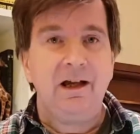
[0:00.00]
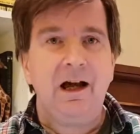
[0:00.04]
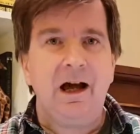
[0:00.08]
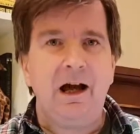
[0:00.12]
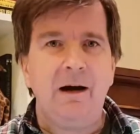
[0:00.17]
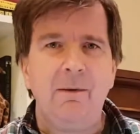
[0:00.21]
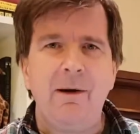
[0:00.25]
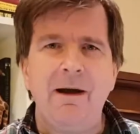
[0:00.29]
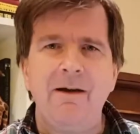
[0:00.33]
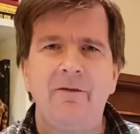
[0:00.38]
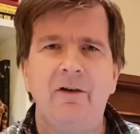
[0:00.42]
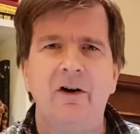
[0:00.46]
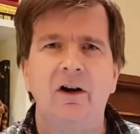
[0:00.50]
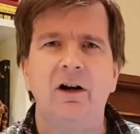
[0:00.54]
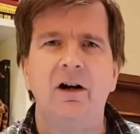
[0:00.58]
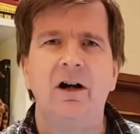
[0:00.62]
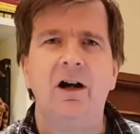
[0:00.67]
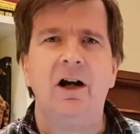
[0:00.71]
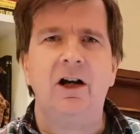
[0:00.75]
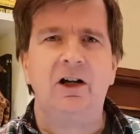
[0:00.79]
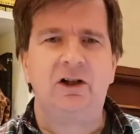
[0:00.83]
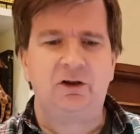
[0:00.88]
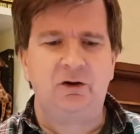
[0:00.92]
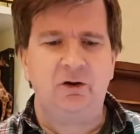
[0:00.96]
However,
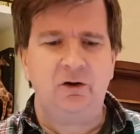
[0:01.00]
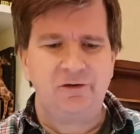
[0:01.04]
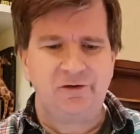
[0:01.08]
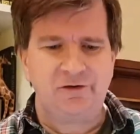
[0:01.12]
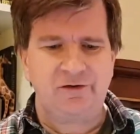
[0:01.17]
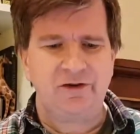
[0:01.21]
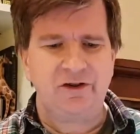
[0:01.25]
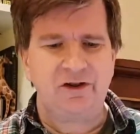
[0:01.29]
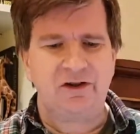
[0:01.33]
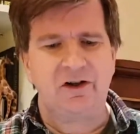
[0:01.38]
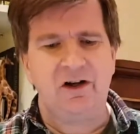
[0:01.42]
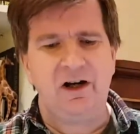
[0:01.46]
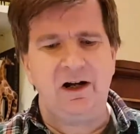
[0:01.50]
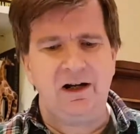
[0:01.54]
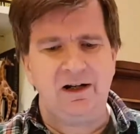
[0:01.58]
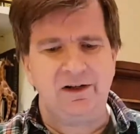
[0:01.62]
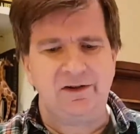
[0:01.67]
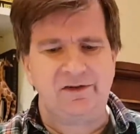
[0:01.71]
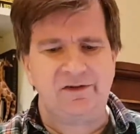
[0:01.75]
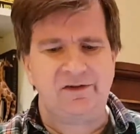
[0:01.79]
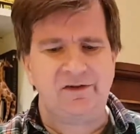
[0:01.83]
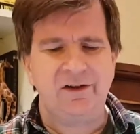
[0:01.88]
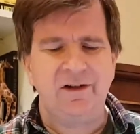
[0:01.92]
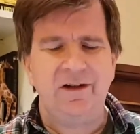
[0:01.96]
across the
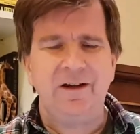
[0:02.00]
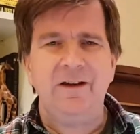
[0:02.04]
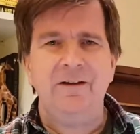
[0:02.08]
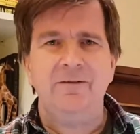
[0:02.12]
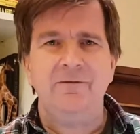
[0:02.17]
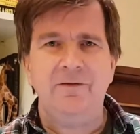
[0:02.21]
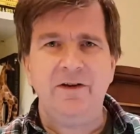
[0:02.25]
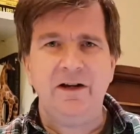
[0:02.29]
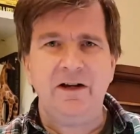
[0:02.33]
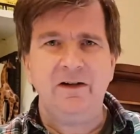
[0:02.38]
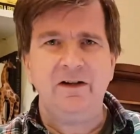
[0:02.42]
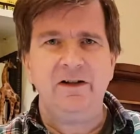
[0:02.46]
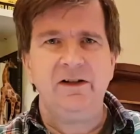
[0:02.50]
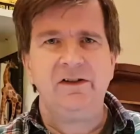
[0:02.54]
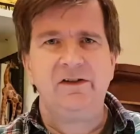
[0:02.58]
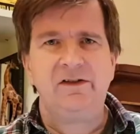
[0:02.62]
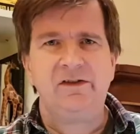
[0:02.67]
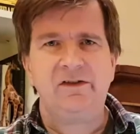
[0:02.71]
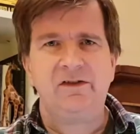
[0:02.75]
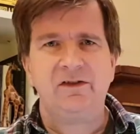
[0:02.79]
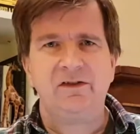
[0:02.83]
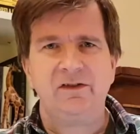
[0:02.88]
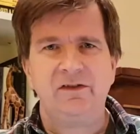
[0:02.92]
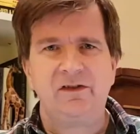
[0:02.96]
grass,
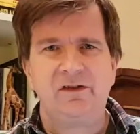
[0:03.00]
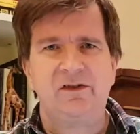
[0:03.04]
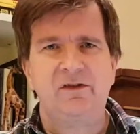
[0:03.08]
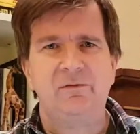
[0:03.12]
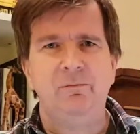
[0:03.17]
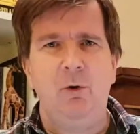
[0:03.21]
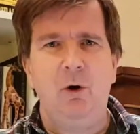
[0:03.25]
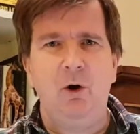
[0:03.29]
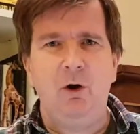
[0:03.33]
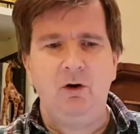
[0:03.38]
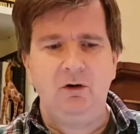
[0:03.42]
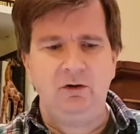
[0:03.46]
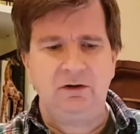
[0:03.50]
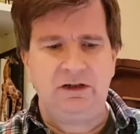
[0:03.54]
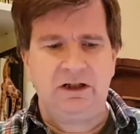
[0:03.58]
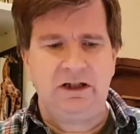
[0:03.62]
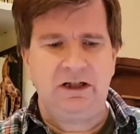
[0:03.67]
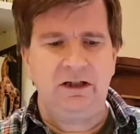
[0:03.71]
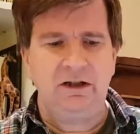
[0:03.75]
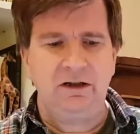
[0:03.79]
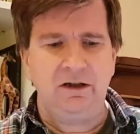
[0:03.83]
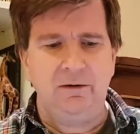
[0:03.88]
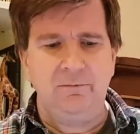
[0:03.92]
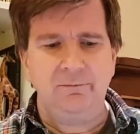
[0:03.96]
various small
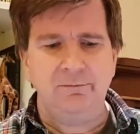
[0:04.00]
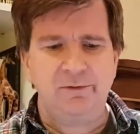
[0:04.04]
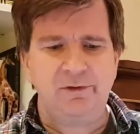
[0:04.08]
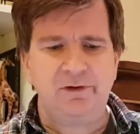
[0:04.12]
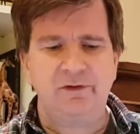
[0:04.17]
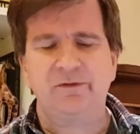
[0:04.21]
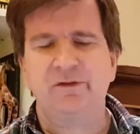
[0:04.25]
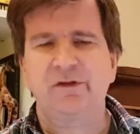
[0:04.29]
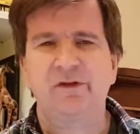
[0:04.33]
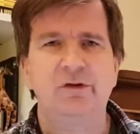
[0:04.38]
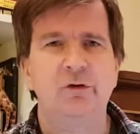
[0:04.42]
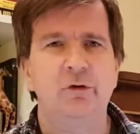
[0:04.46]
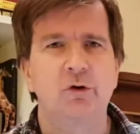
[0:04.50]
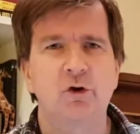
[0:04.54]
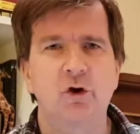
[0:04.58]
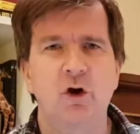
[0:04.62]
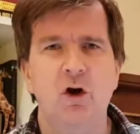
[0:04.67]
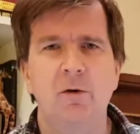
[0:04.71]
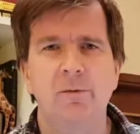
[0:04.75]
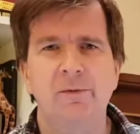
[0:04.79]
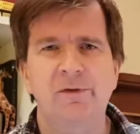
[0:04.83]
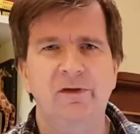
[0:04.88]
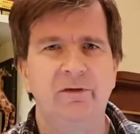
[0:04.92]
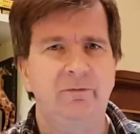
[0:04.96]
clumps of
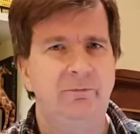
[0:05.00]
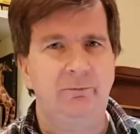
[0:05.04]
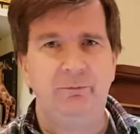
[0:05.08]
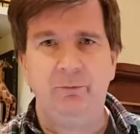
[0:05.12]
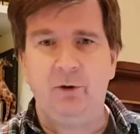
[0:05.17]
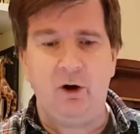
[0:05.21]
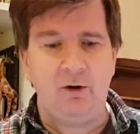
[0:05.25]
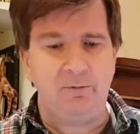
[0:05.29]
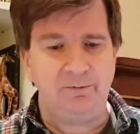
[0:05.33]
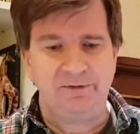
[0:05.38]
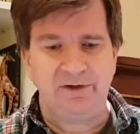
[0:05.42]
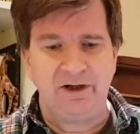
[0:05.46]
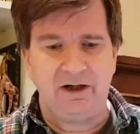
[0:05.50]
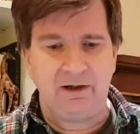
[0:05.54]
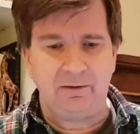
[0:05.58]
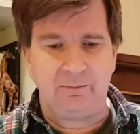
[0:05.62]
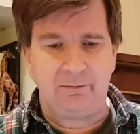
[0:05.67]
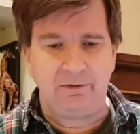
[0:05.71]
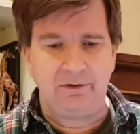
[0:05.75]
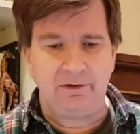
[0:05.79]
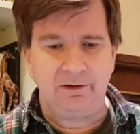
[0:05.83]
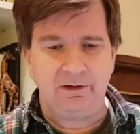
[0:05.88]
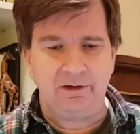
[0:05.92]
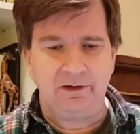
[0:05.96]
snowdrops have popped up.